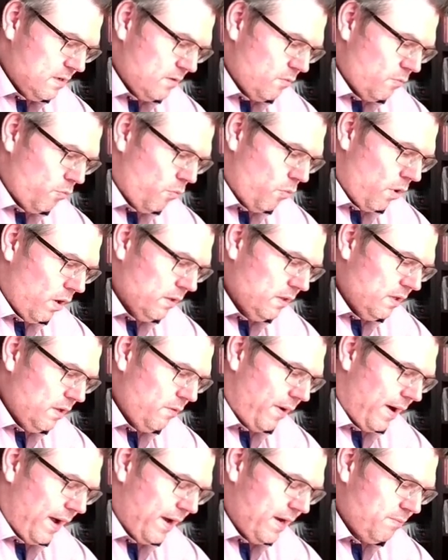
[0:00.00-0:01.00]
1
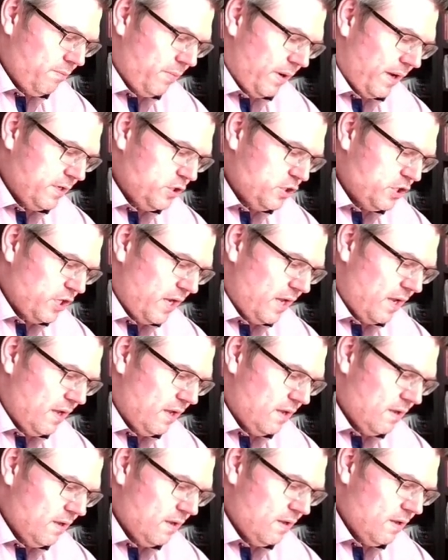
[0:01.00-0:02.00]
divided by j
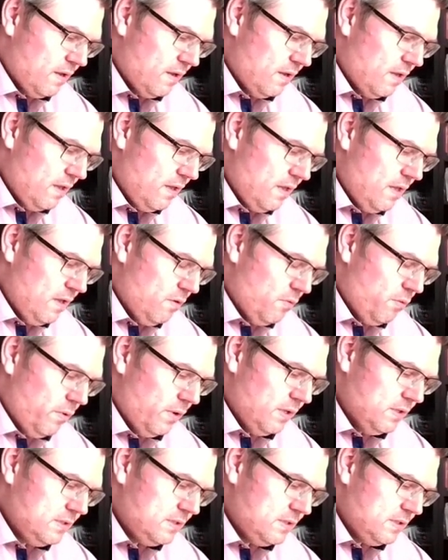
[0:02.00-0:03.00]

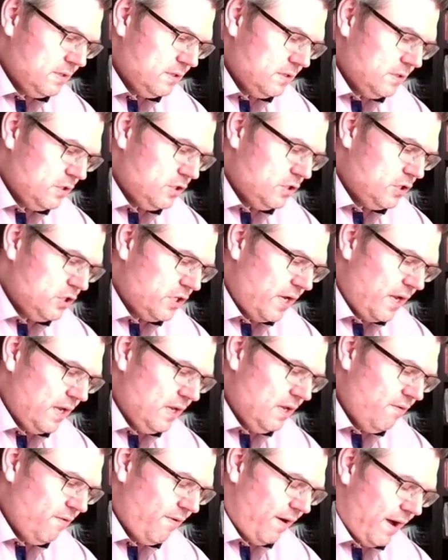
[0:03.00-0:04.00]
equals j
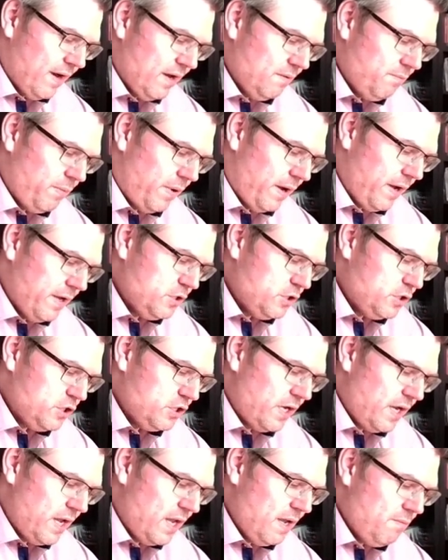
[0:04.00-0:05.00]
divided by
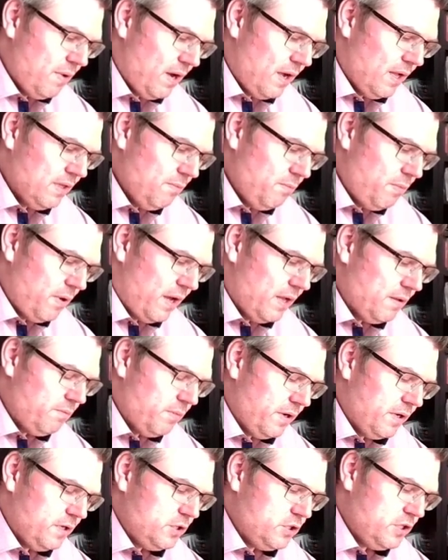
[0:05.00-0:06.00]
j multiplied
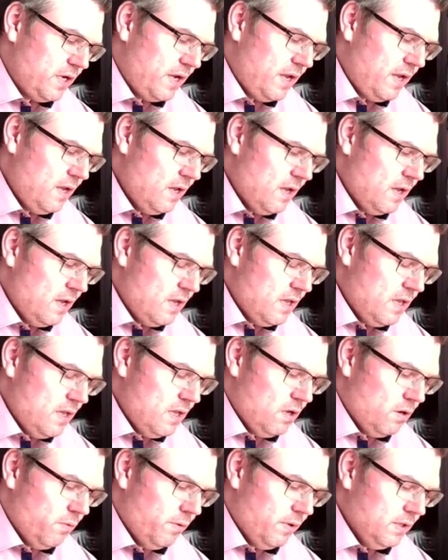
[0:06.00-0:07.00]
by j
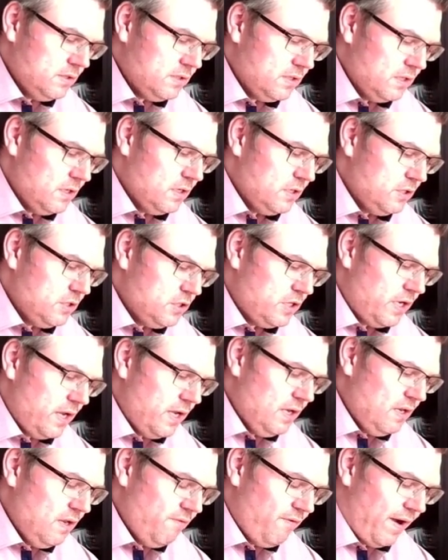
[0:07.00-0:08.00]
equals j
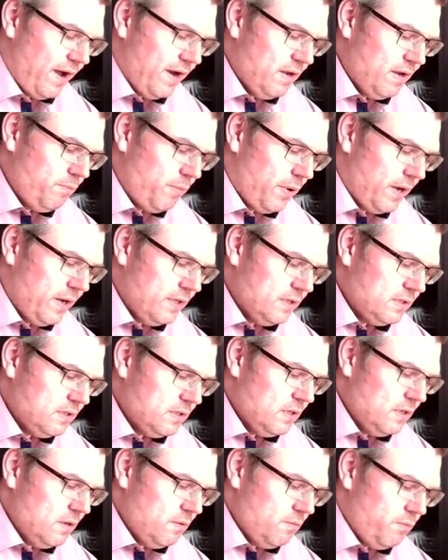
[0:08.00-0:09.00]
divided by the
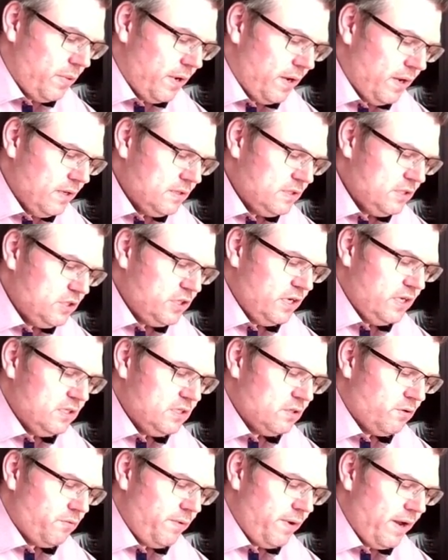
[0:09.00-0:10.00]
by j
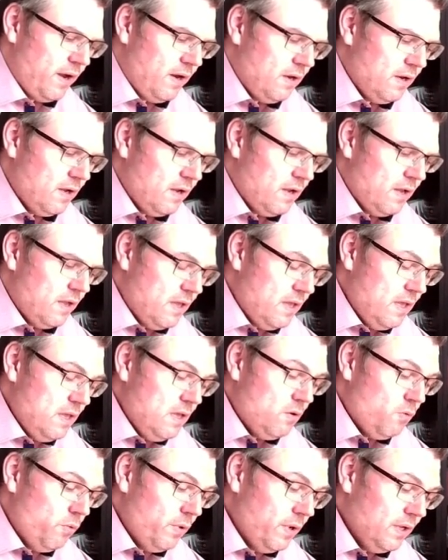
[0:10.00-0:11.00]
squared
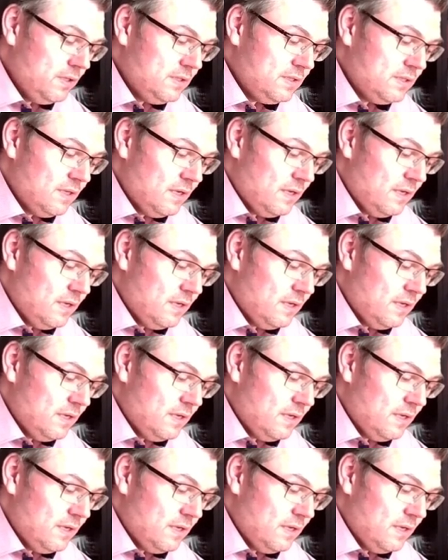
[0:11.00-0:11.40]
equals